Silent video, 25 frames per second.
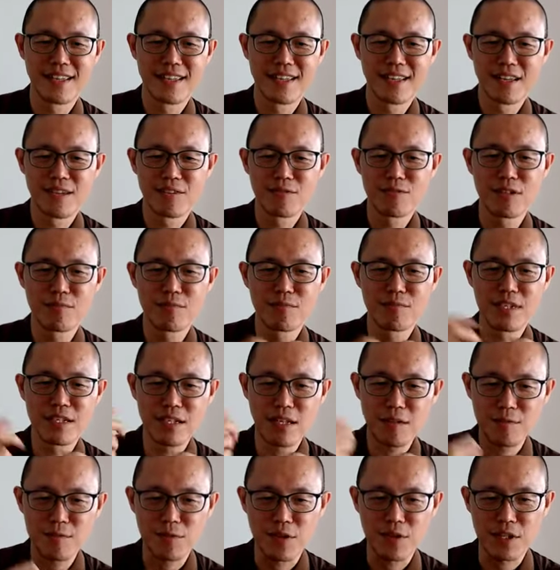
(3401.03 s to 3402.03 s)
We become
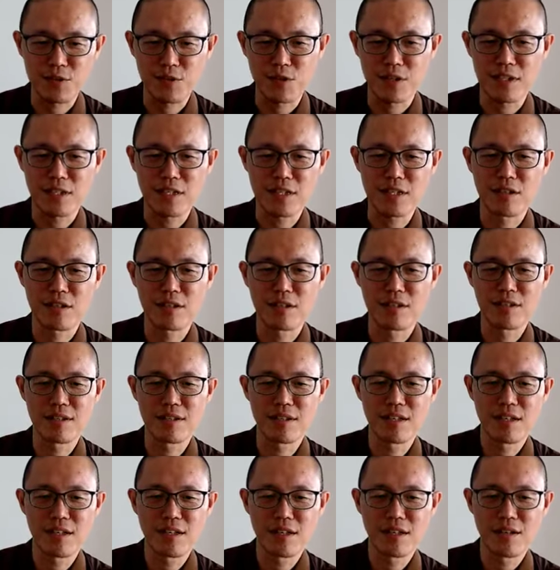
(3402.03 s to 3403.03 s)
frustrated
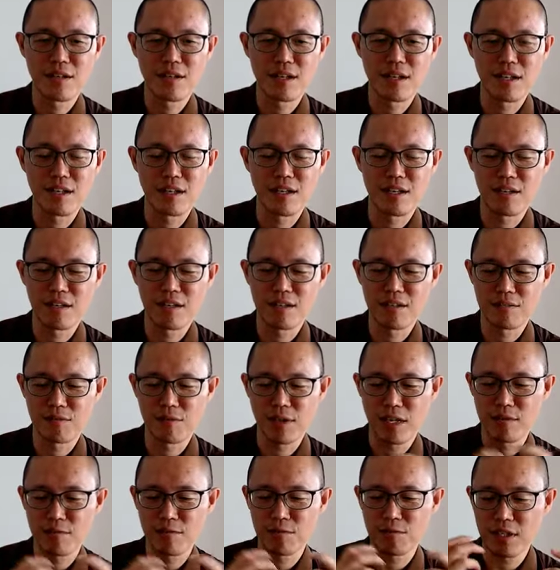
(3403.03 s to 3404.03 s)

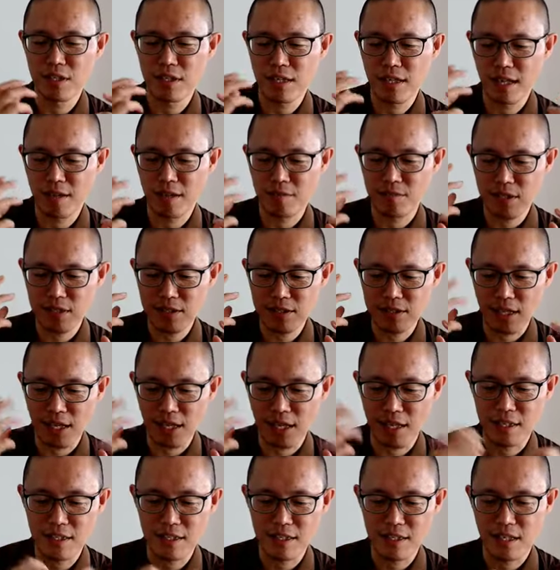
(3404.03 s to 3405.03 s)
when we have this
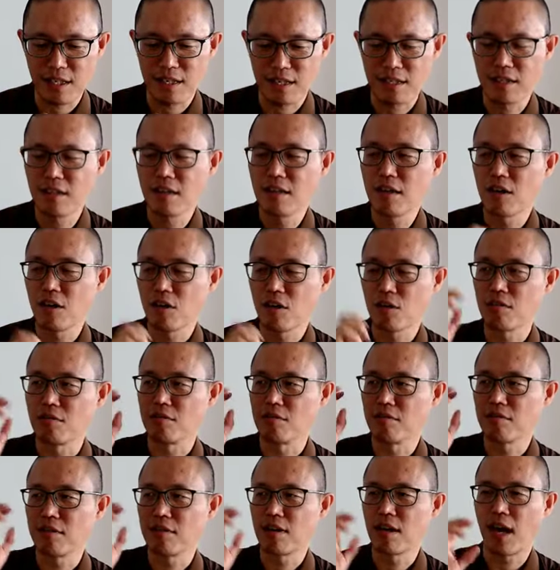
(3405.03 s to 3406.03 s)
idea that, oh,
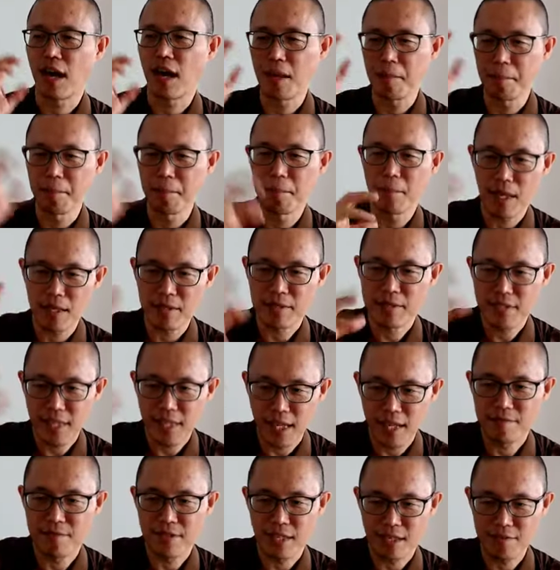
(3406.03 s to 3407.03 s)
I must
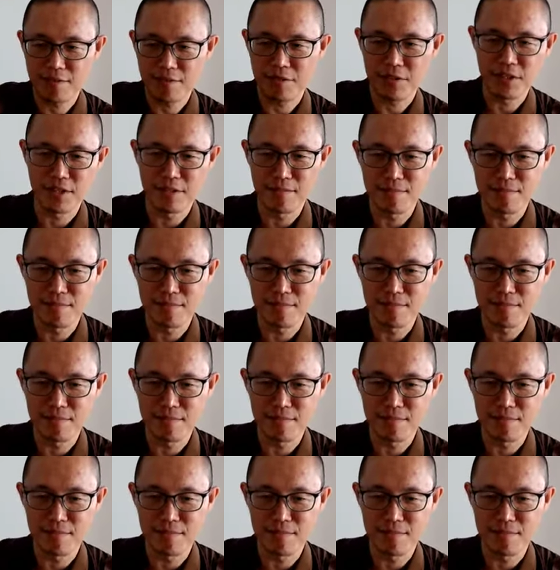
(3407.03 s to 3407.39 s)
have that freedom.